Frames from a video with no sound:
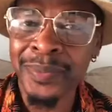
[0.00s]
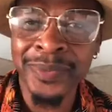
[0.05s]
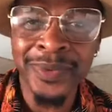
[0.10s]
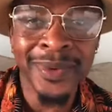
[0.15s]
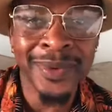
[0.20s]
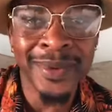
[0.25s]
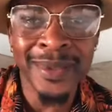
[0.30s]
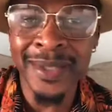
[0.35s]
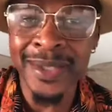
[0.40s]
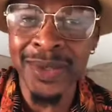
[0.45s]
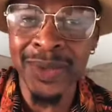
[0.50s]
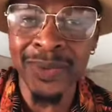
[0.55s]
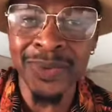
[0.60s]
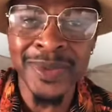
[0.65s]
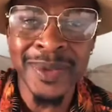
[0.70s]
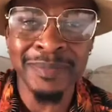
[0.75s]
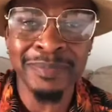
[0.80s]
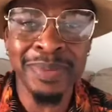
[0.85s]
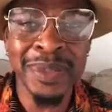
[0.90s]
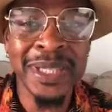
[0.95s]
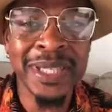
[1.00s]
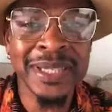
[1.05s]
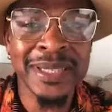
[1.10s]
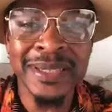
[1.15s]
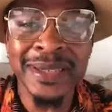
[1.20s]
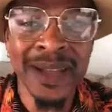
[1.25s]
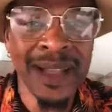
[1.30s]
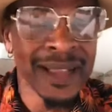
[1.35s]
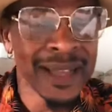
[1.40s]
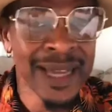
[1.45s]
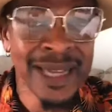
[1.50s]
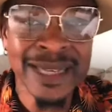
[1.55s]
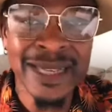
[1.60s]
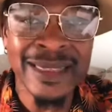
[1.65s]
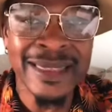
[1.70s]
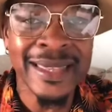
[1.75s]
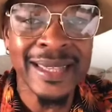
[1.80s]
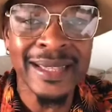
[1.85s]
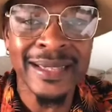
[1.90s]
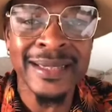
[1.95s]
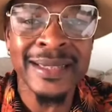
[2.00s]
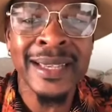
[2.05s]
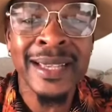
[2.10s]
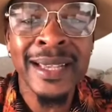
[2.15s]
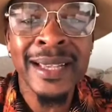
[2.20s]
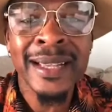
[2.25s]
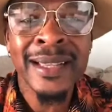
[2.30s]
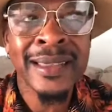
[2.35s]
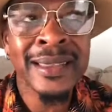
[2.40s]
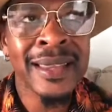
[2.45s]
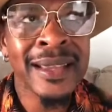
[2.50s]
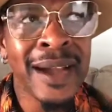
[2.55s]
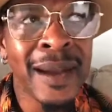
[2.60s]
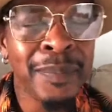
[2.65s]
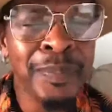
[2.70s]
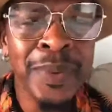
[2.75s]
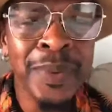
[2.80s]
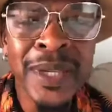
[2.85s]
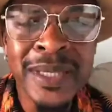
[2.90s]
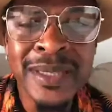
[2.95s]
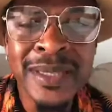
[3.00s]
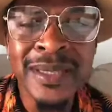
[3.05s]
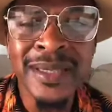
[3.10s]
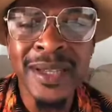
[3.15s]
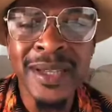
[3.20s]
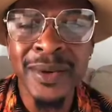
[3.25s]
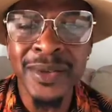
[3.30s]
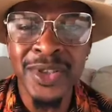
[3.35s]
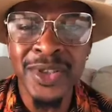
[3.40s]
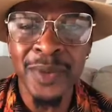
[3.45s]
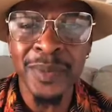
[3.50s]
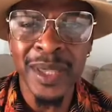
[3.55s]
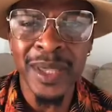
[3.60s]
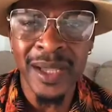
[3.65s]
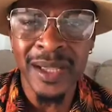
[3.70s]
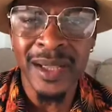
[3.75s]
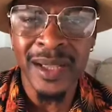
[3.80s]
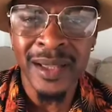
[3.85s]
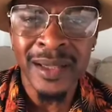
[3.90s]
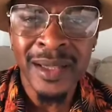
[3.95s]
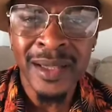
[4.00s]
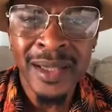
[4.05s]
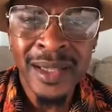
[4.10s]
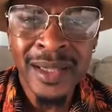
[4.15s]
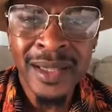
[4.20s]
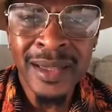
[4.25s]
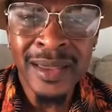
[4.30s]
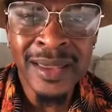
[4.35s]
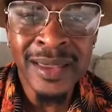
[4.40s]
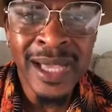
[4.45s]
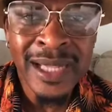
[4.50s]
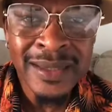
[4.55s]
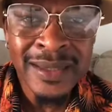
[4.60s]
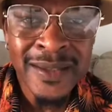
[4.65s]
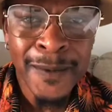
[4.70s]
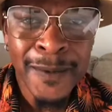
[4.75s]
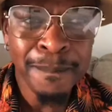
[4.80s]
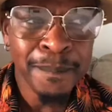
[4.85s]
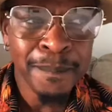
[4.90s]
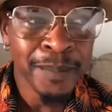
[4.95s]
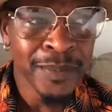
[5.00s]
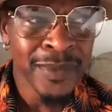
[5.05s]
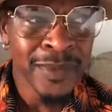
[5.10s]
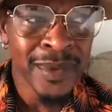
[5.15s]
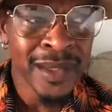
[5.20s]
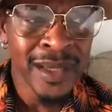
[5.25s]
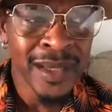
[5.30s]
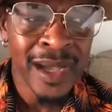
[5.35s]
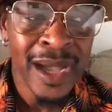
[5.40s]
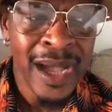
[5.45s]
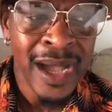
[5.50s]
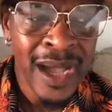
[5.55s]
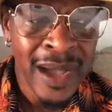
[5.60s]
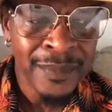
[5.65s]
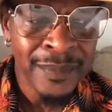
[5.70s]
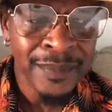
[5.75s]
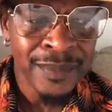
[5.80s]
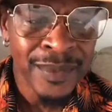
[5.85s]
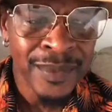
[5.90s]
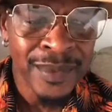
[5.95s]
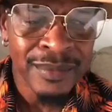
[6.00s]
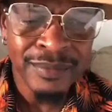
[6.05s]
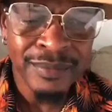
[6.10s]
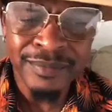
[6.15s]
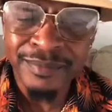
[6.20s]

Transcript: know, beach, all kind of things. There are places here in Jamaica that I